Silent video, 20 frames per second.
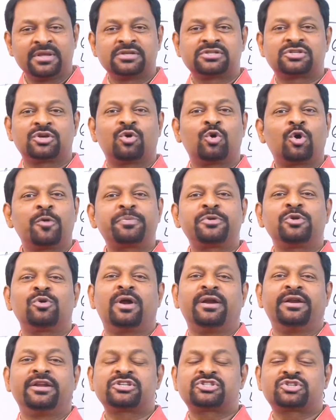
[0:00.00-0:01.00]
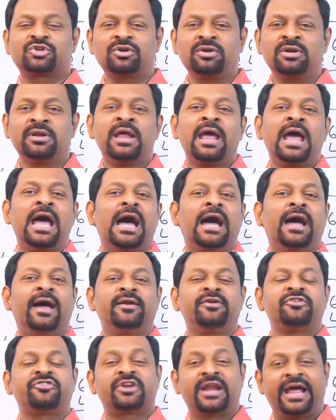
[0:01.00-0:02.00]
So hope you understood
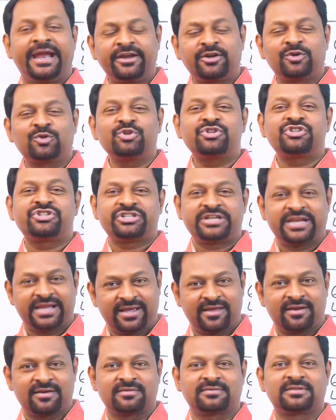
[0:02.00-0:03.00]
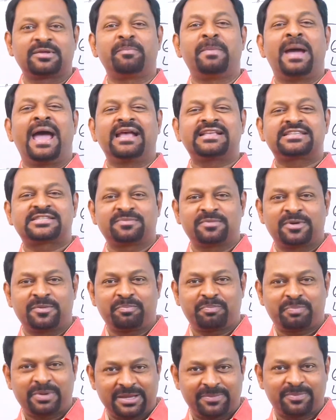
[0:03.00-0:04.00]
and try to share the
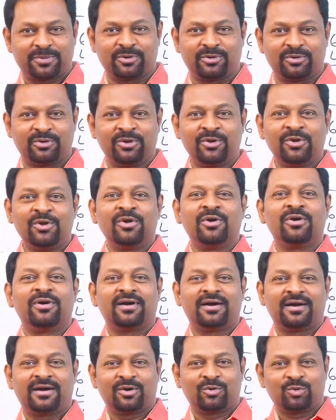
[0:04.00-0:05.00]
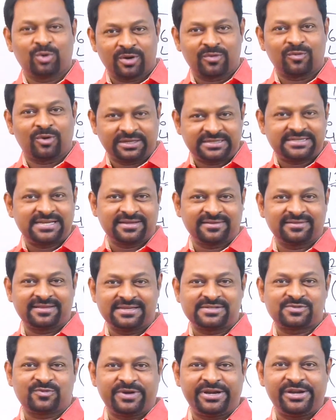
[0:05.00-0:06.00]
maximum people uh, who are watching
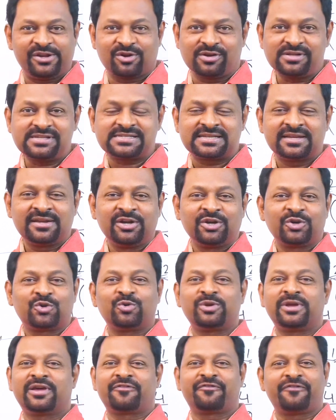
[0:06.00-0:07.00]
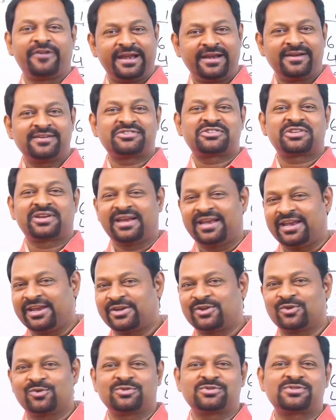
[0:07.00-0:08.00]
these videos to your friends,
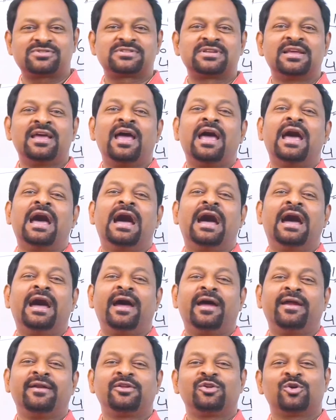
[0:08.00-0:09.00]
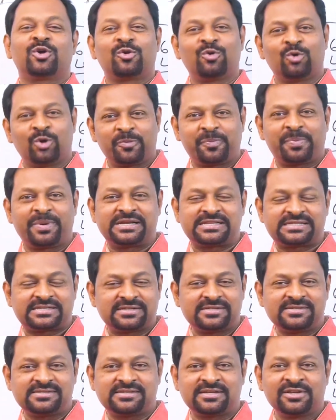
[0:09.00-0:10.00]
relatives and your known
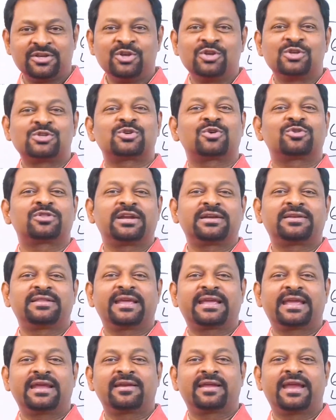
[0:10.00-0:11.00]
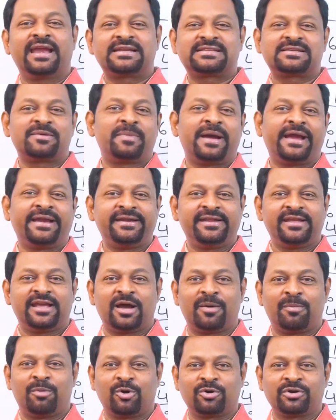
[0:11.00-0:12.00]
persons so that they can get some
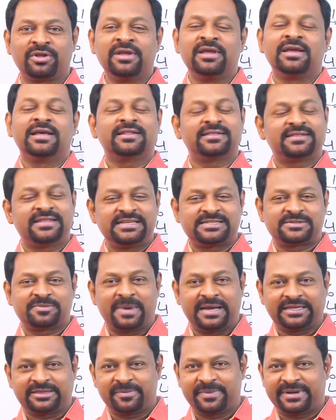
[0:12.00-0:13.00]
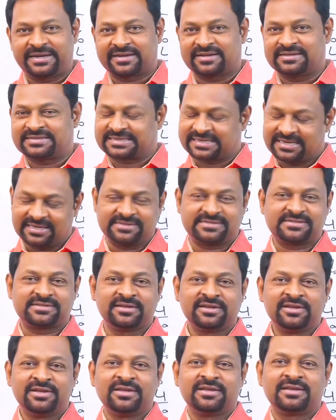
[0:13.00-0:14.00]
idea about these mathematical
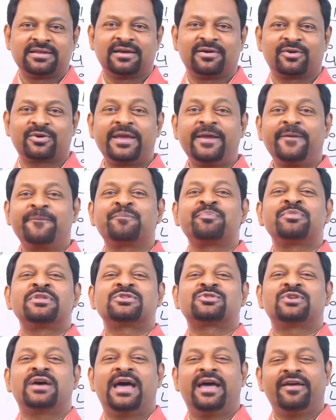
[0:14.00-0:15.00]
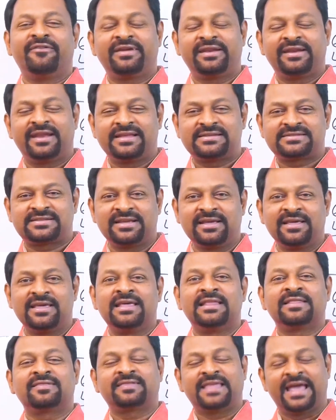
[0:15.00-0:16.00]
skills. Okay. So have a nice day.